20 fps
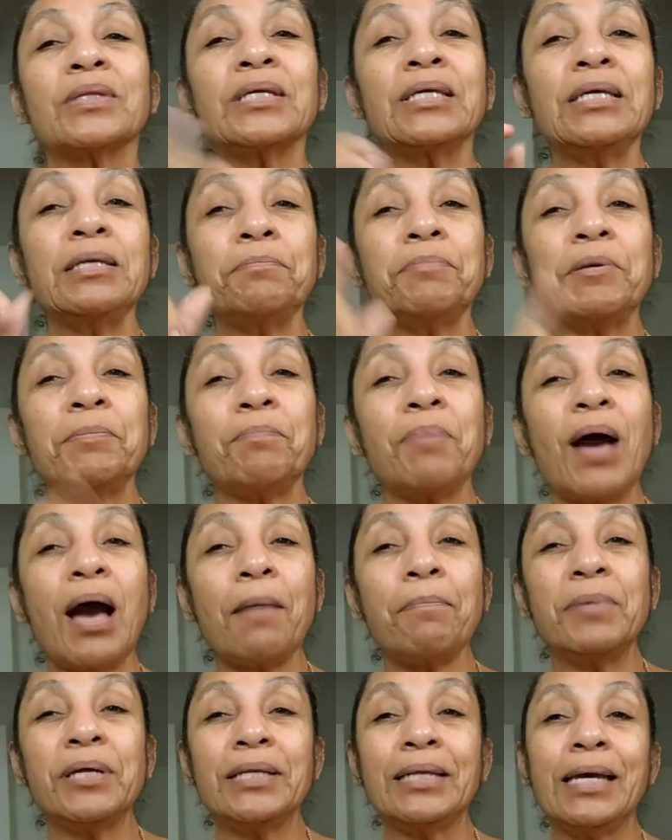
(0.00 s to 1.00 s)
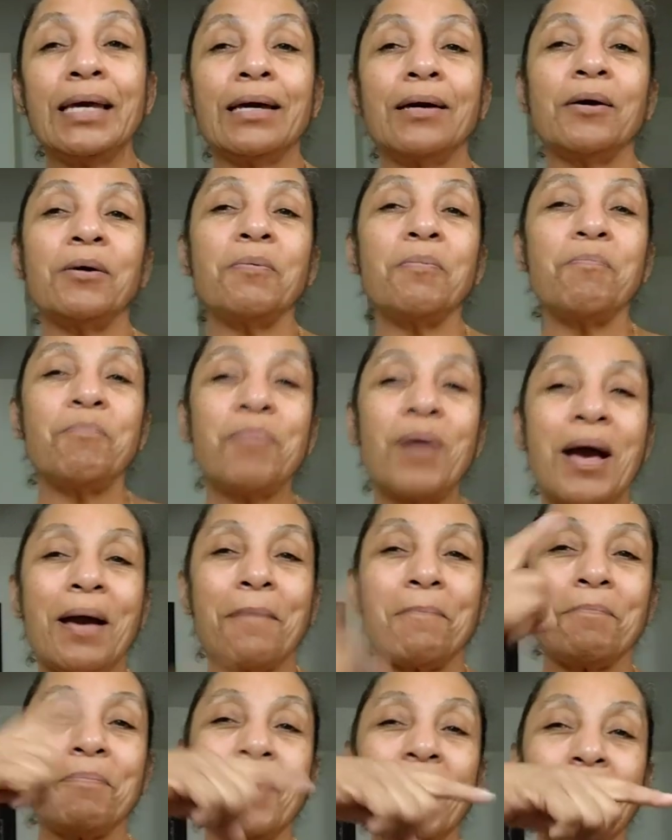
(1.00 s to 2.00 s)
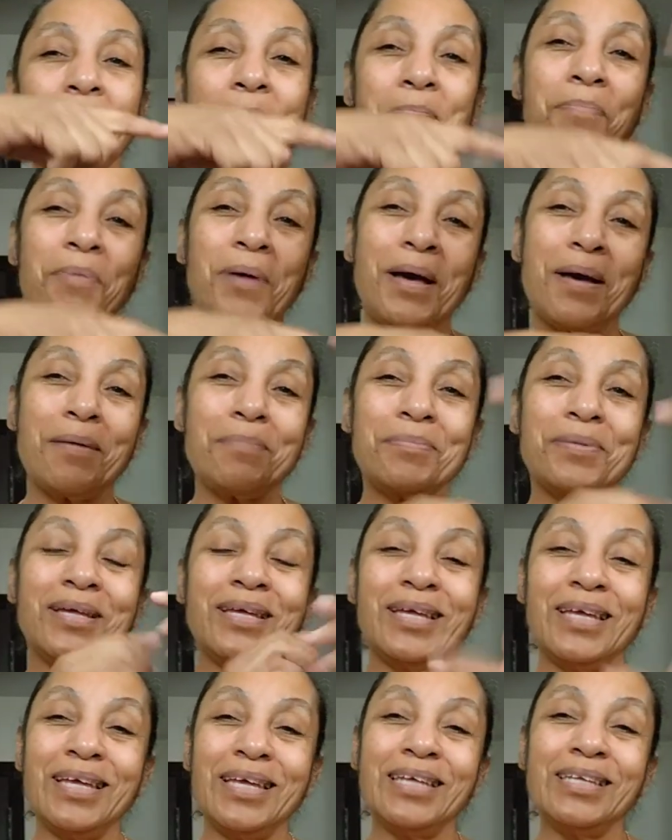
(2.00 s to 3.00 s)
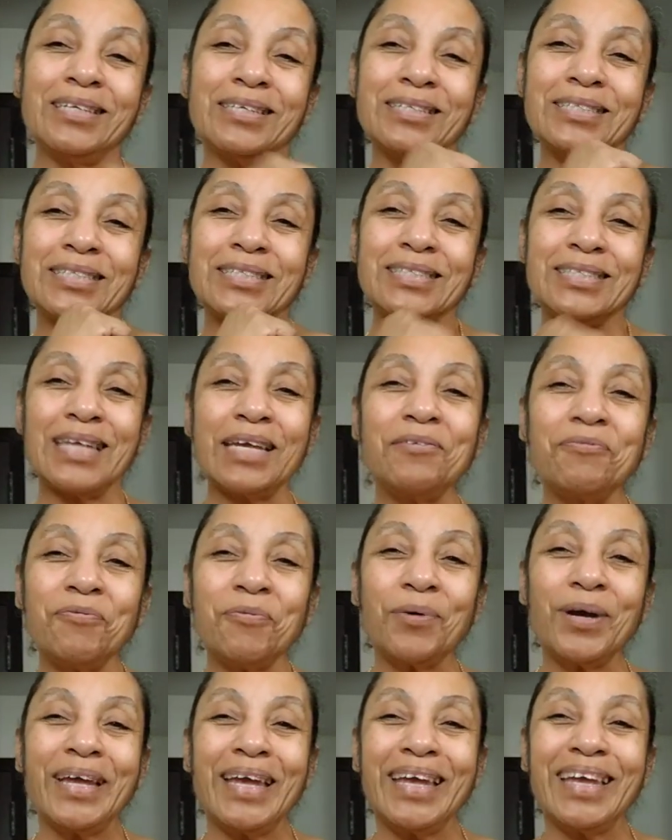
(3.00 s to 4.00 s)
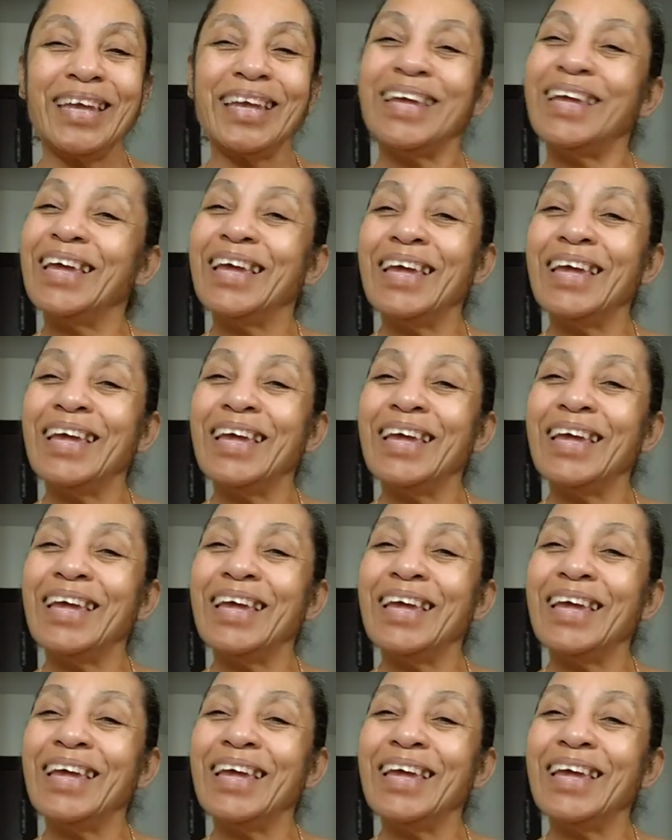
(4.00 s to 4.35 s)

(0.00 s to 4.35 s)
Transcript: Keep it popping now. Pop, pop, pop in a safe way